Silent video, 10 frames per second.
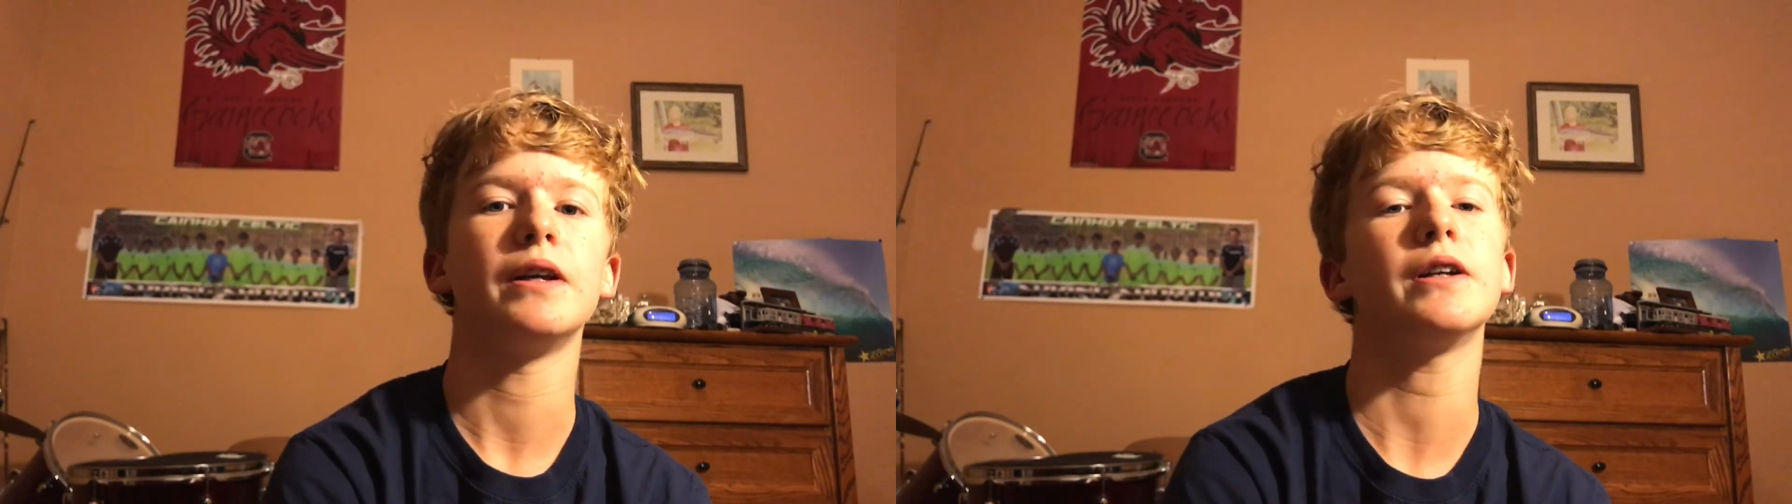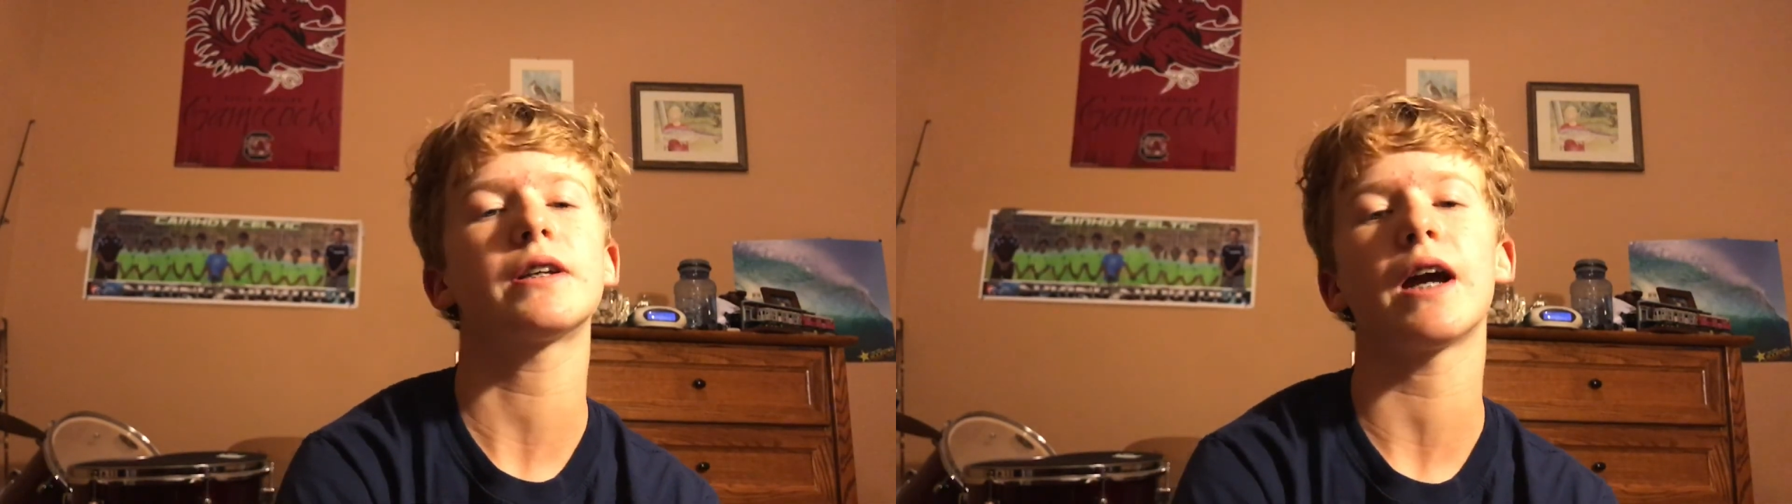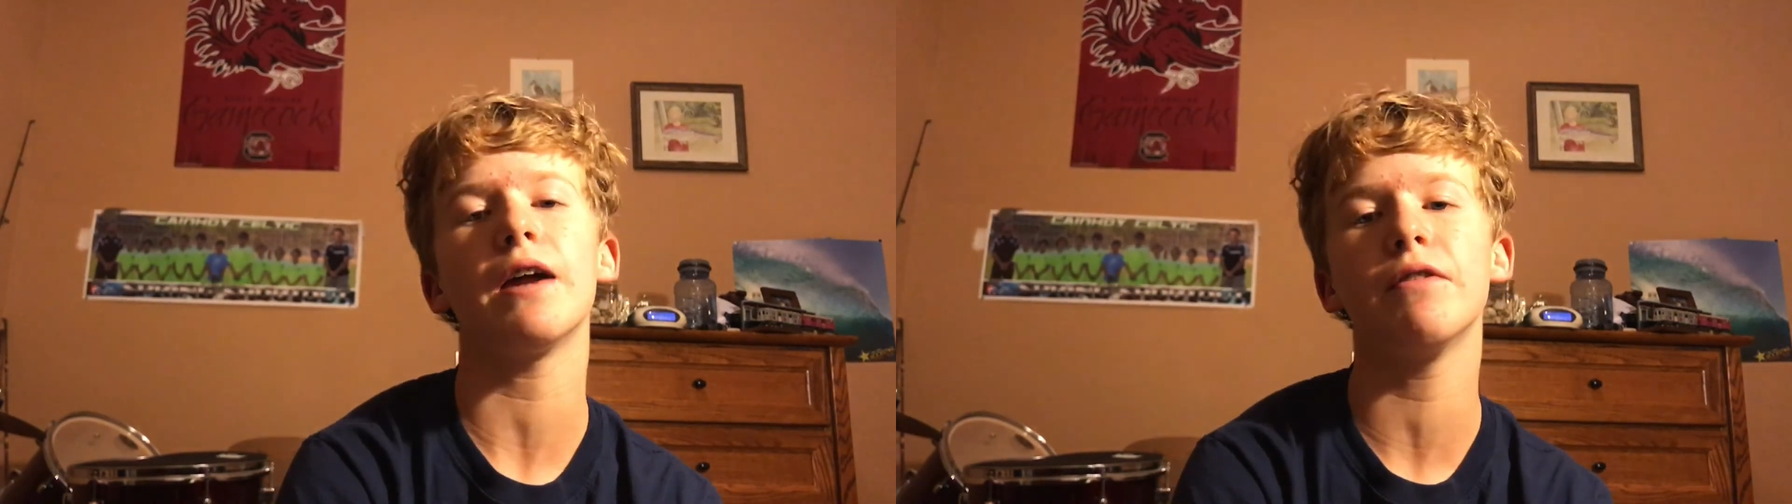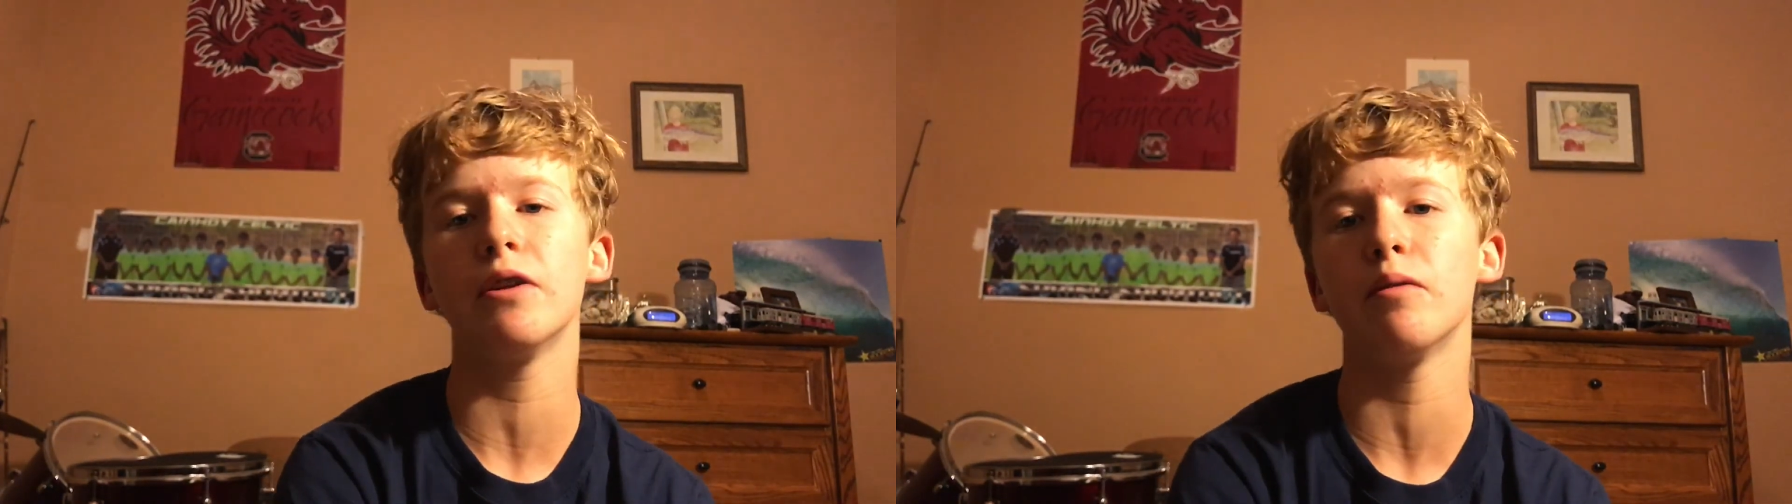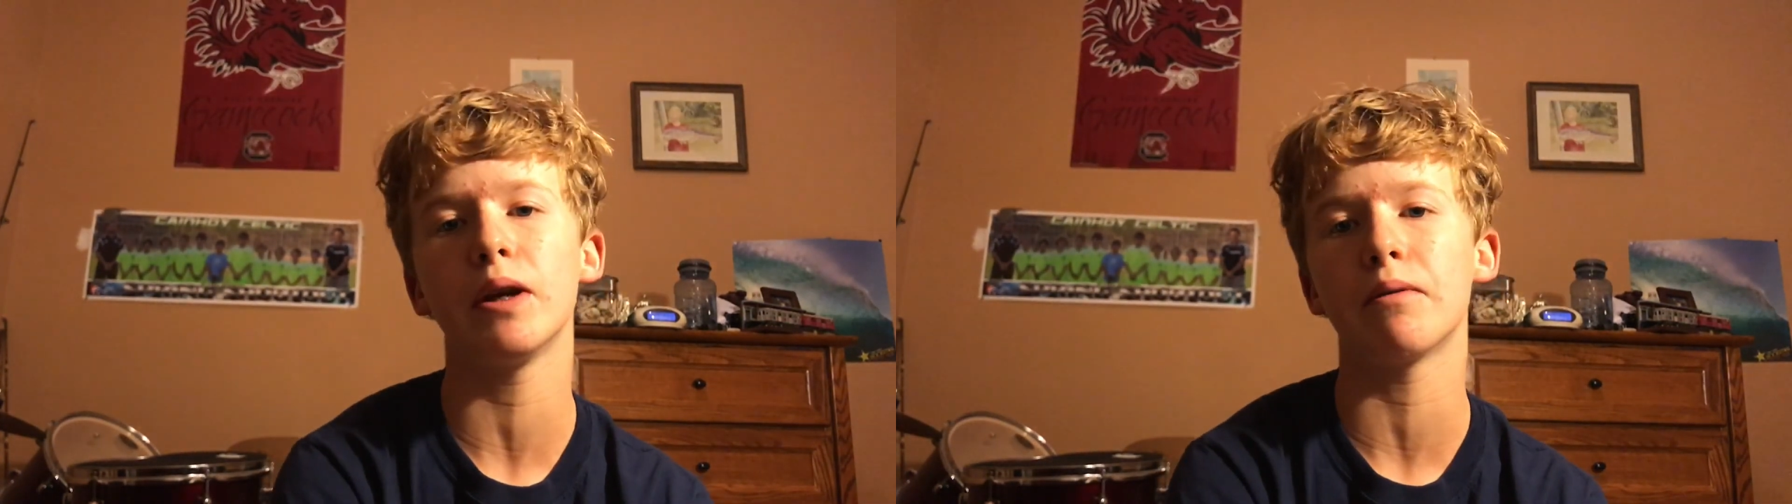It's just kind of
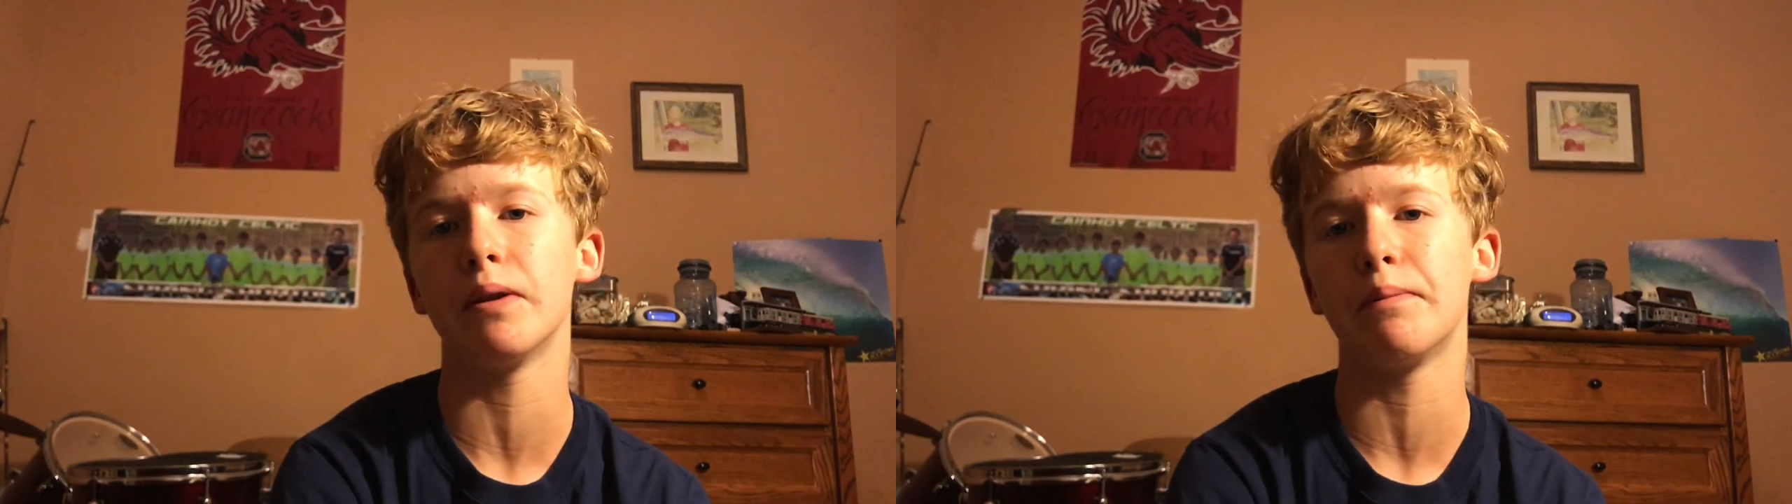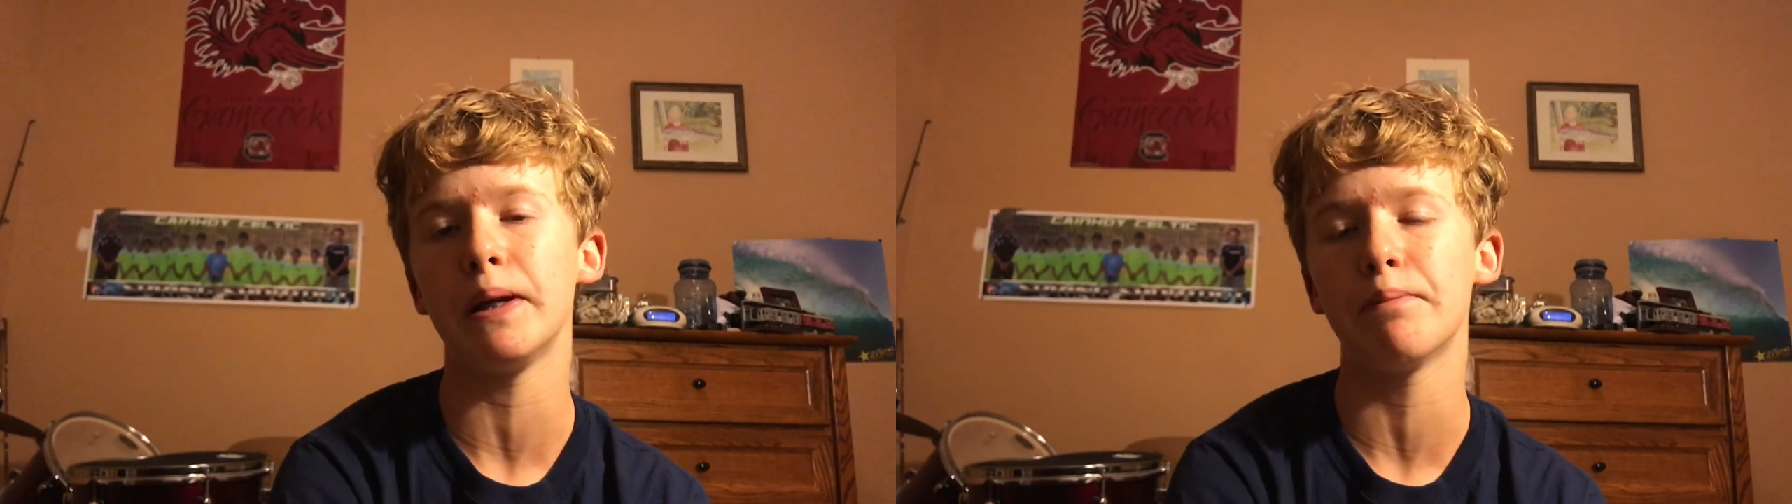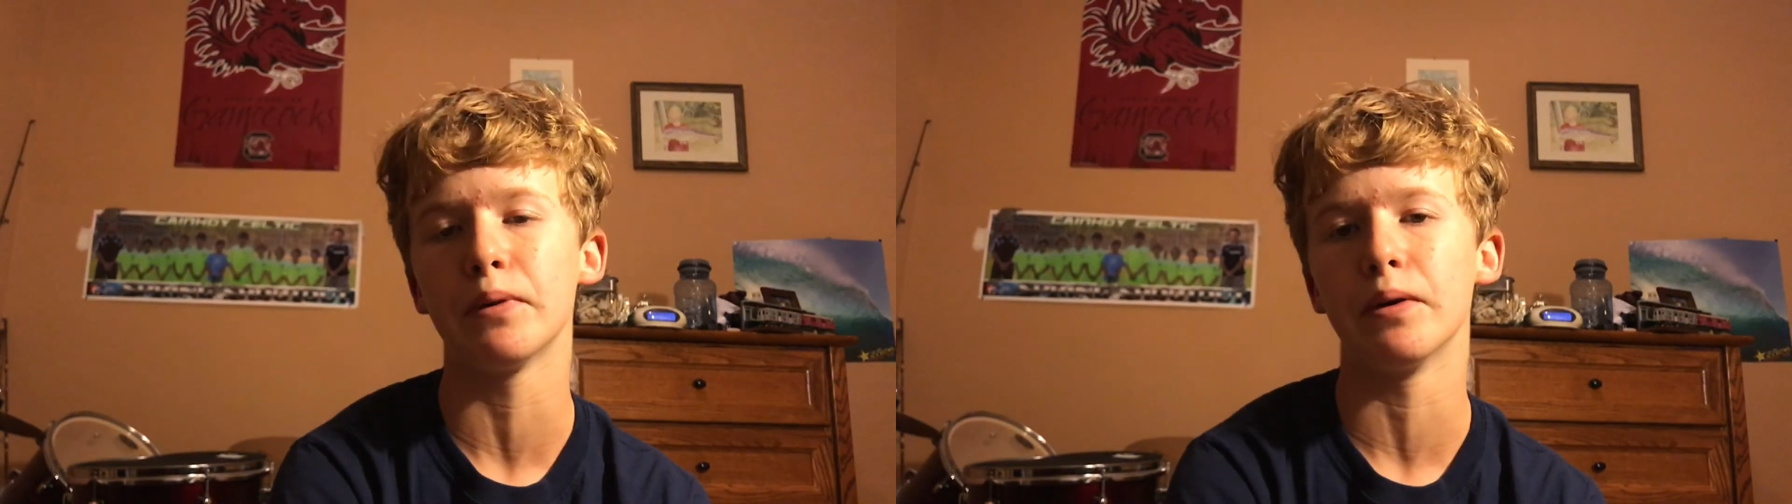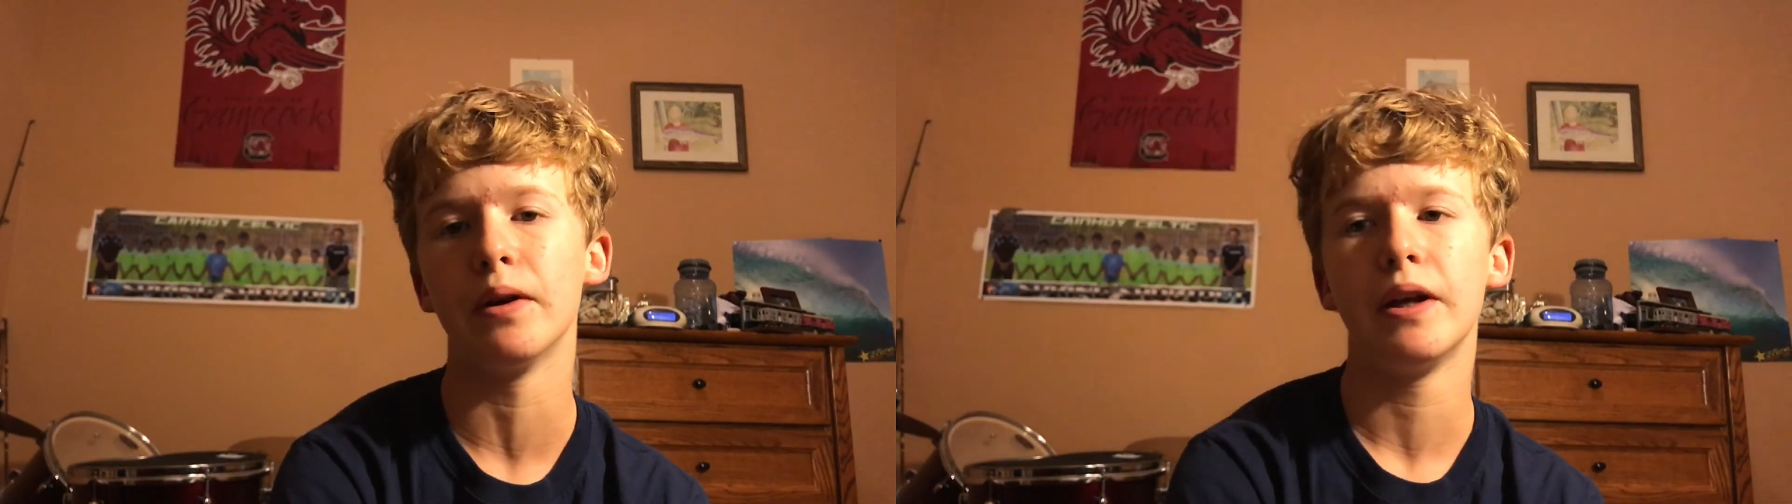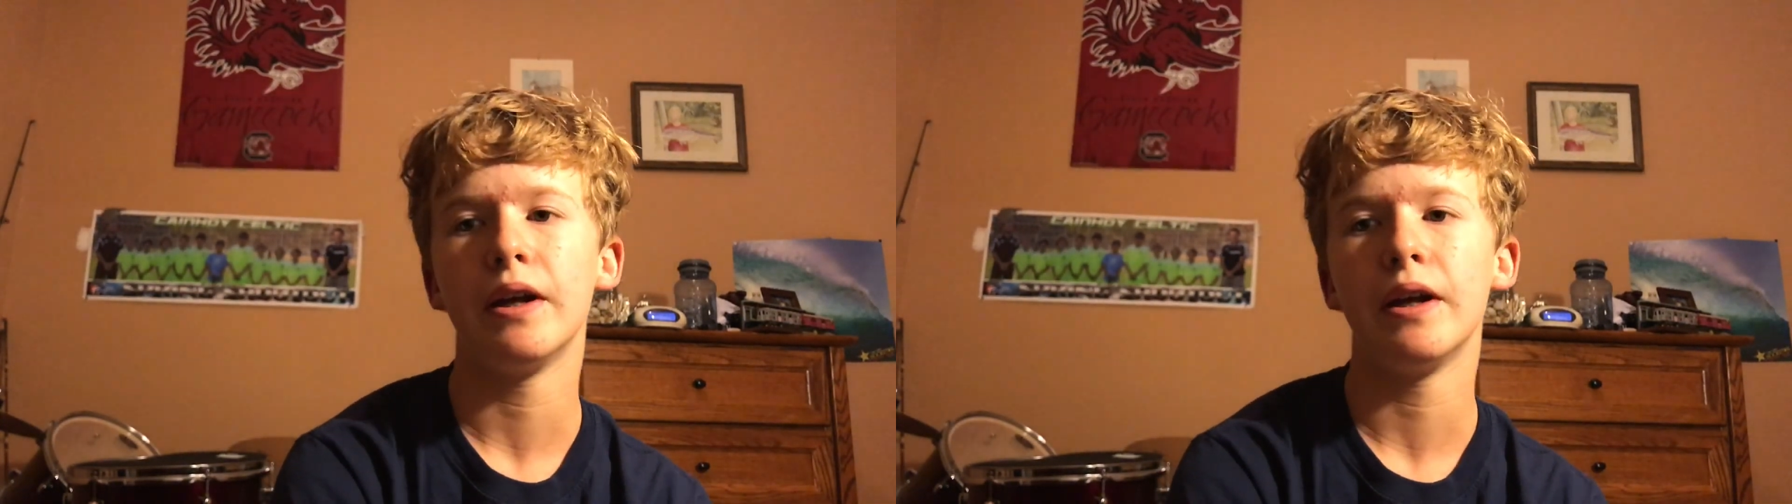annoying when people